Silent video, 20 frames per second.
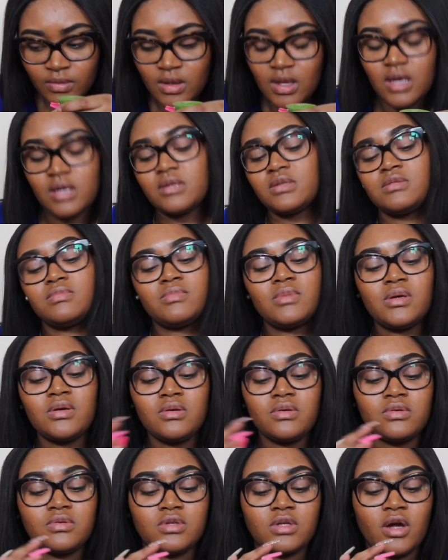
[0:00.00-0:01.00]
It
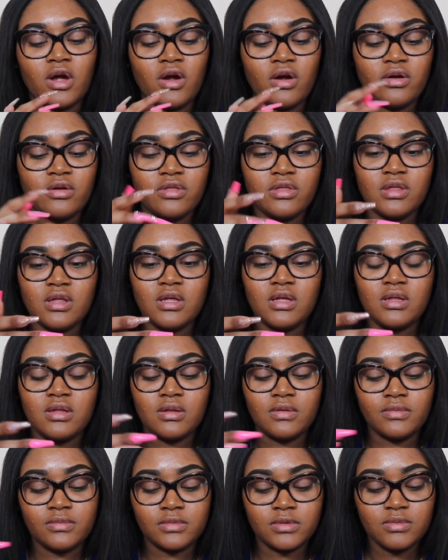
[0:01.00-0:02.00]
smells earthy.
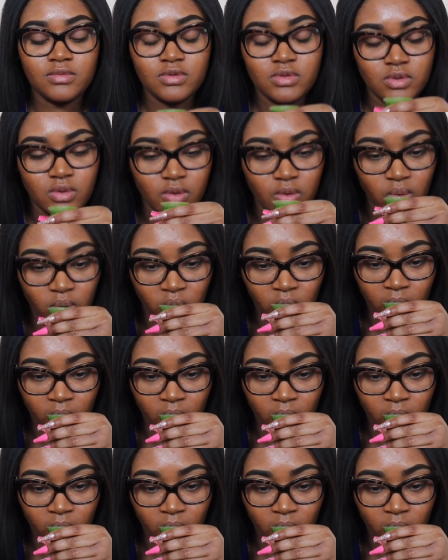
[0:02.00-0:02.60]
Let me see.